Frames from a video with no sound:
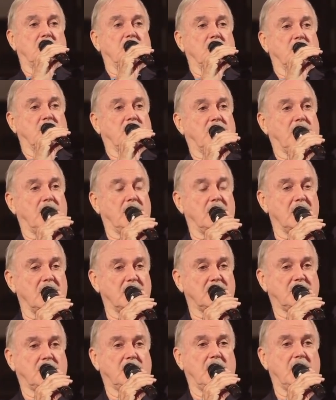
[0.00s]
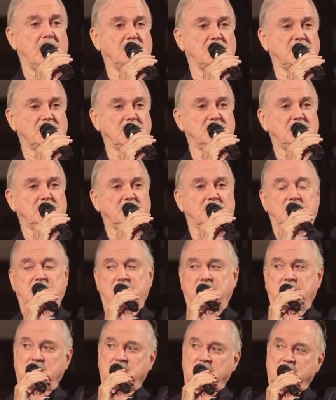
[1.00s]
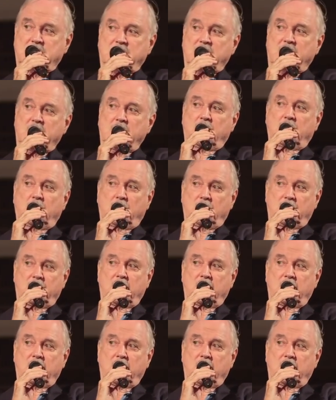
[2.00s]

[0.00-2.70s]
Of course they are. So I was interested to see who